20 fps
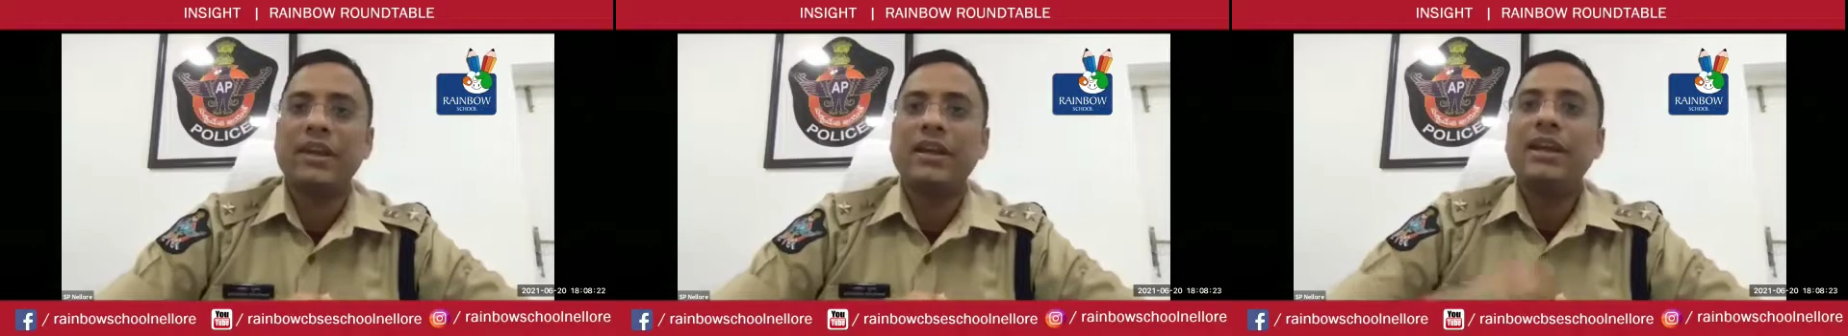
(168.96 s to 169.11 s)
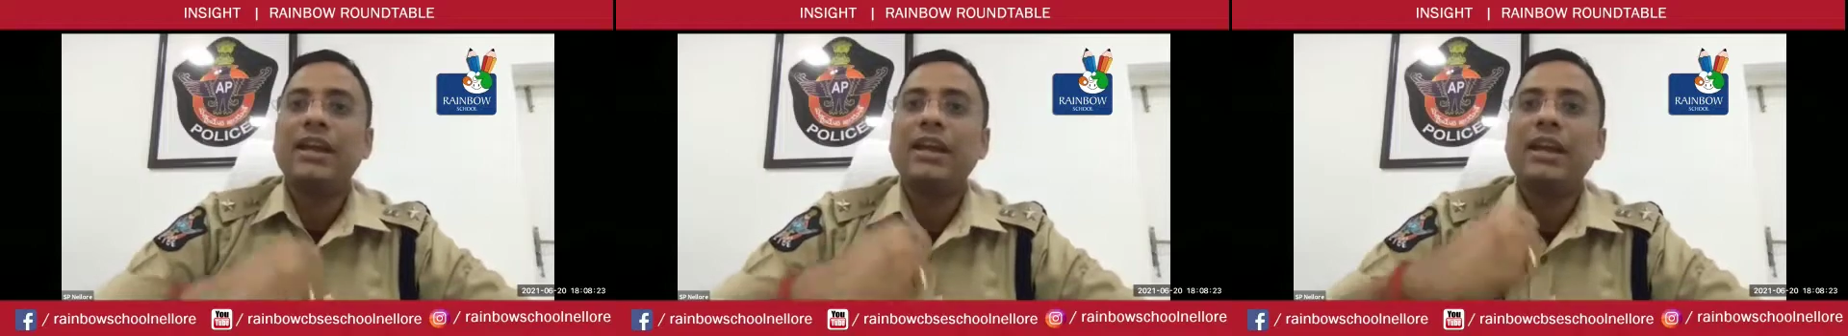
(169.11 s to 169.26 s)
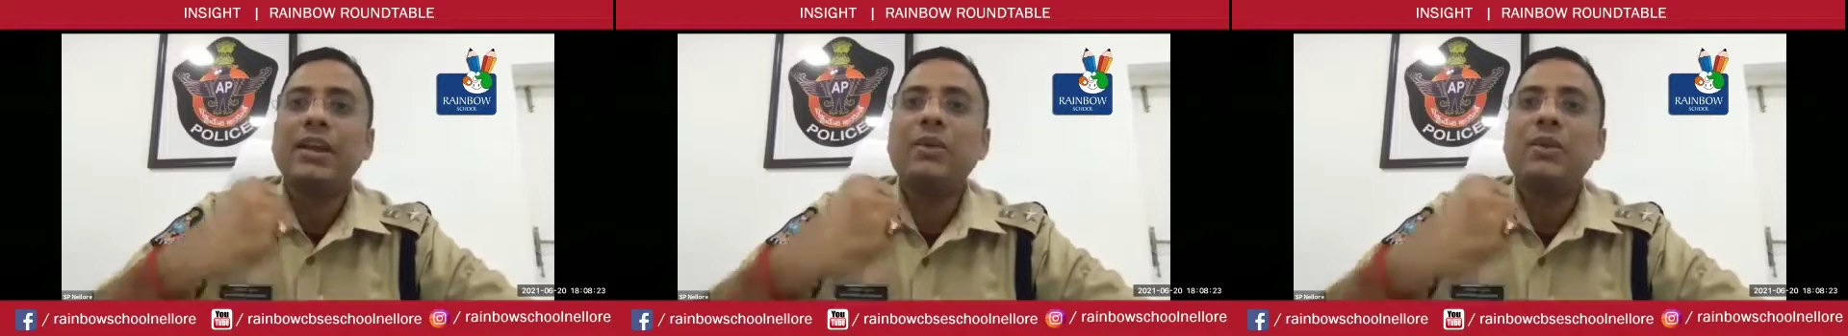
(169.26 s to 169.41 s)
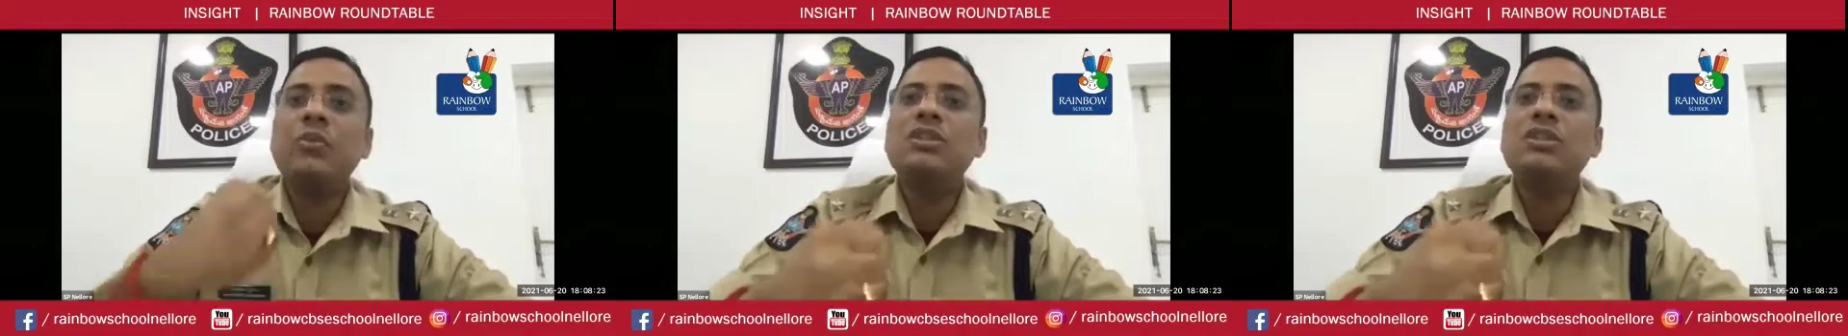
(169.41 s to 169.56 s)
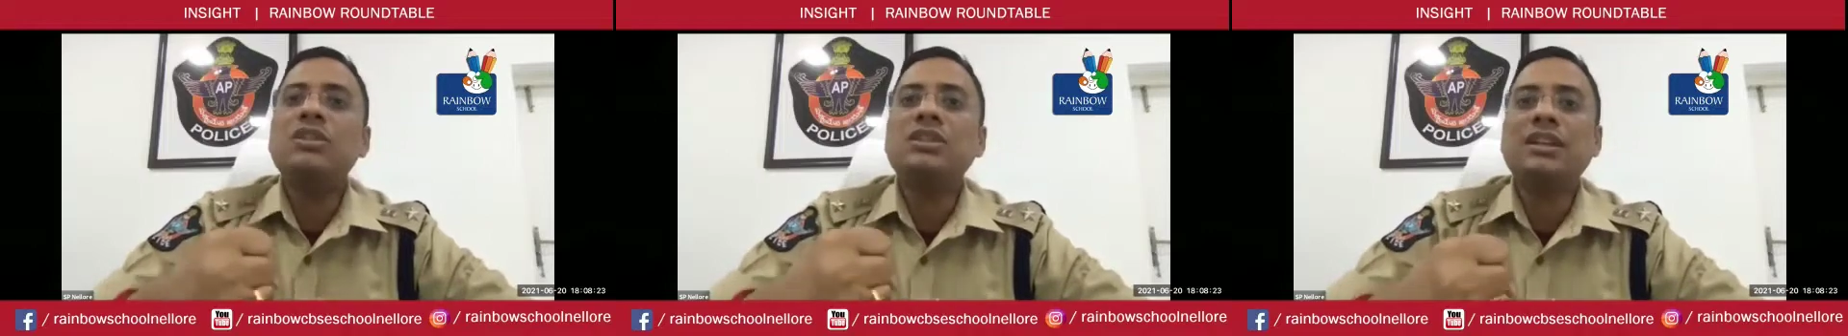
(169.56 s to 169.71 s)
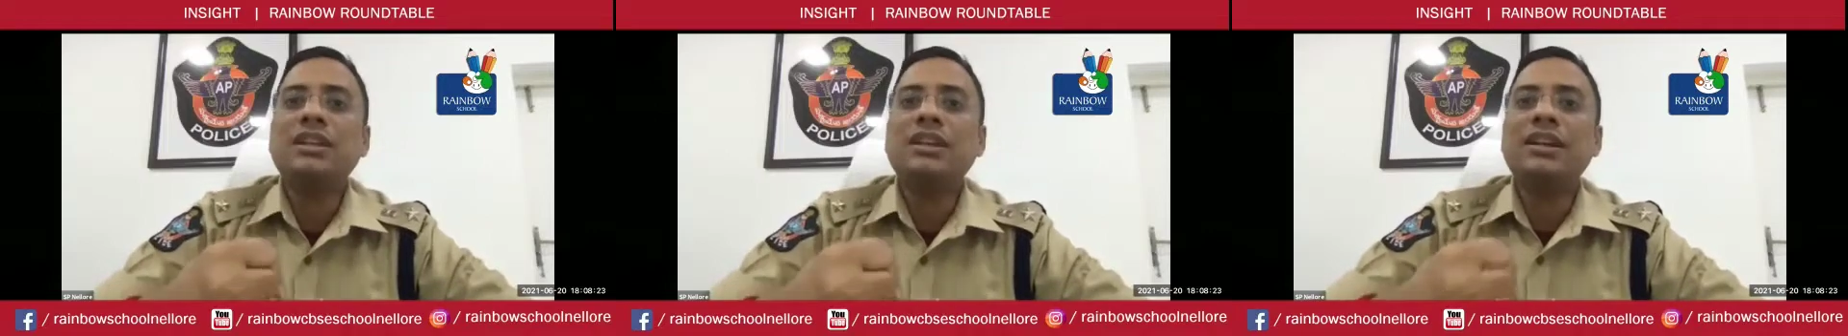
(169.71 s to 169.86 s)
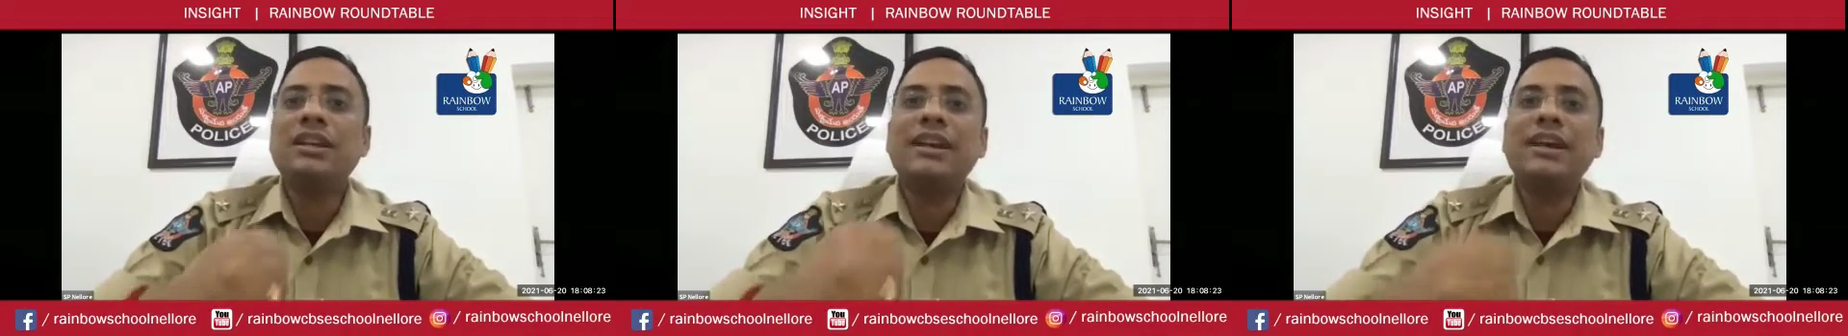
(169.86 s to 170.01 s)
It was
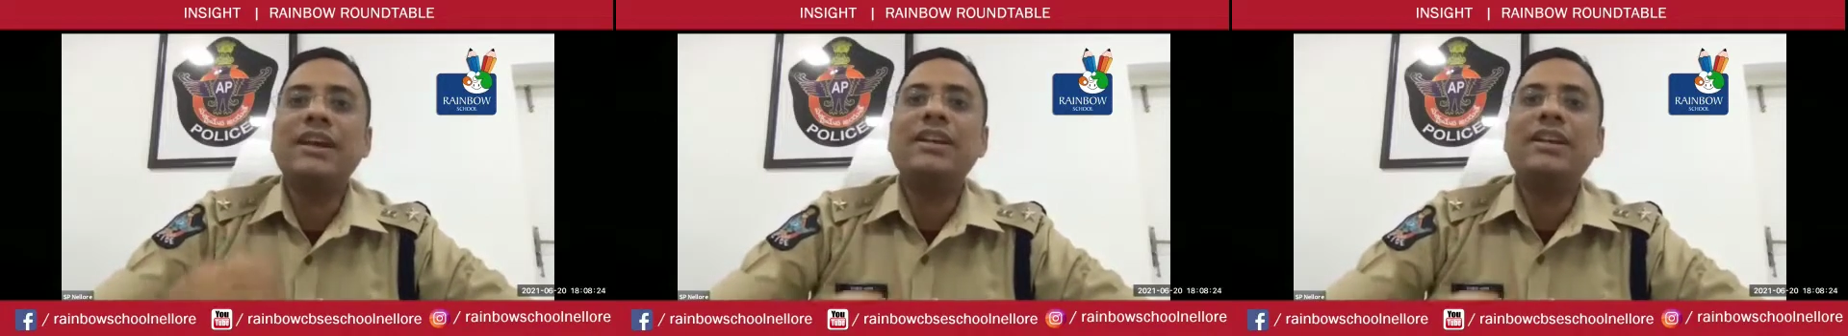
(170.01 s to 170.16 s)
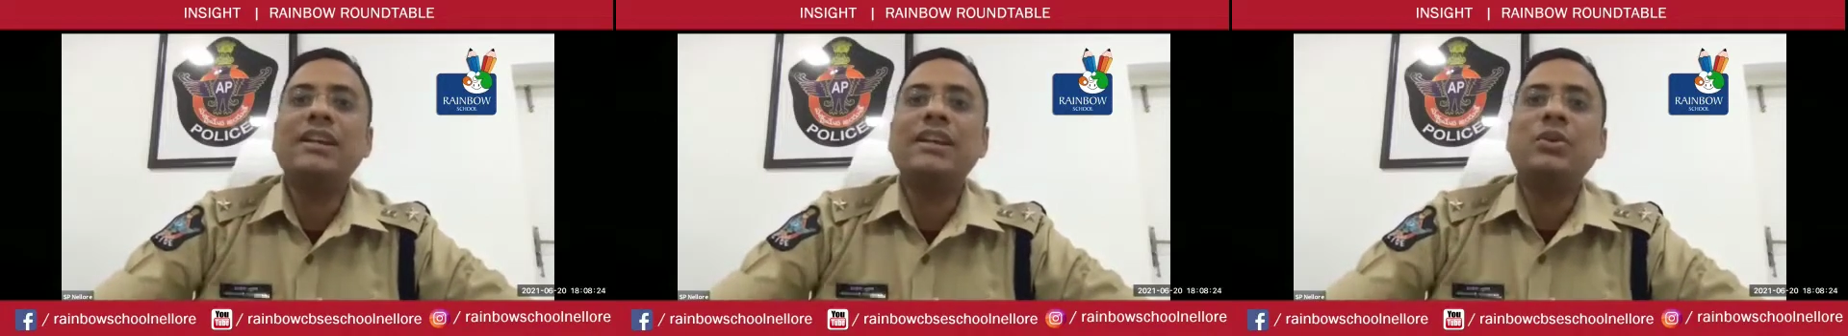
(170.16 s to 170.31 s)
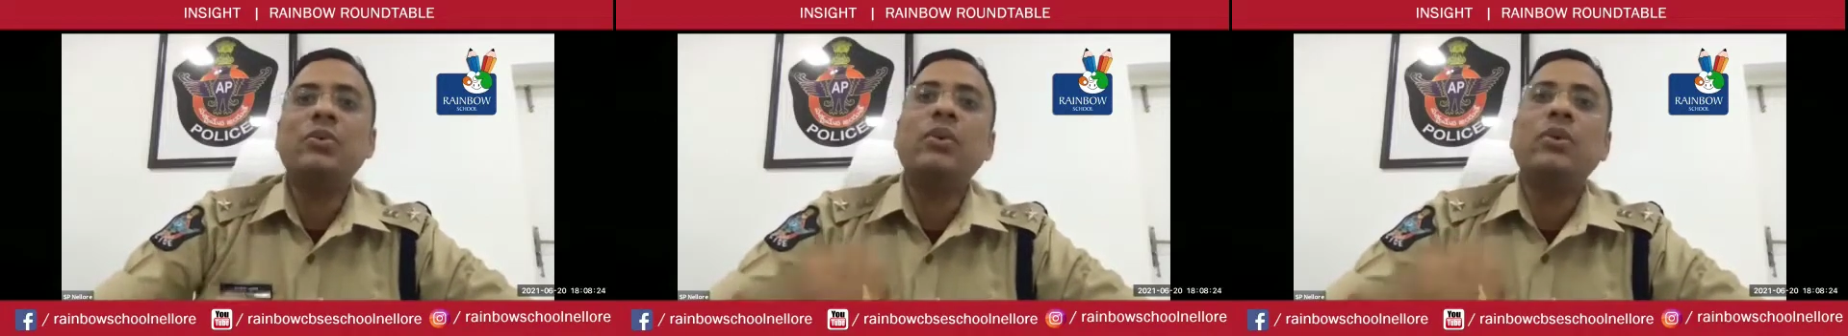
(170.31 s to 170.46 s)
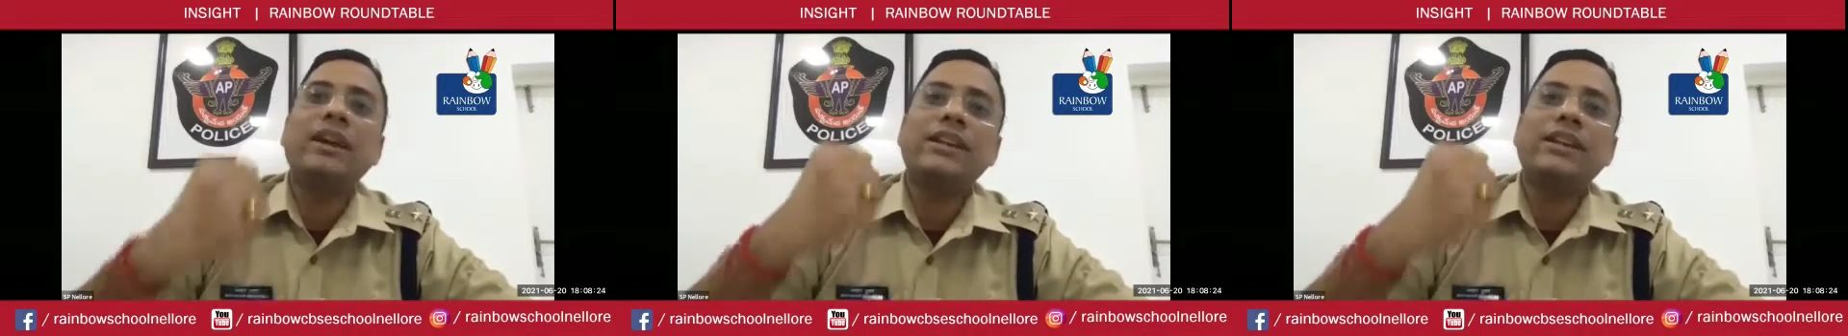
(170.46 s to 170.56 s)
created to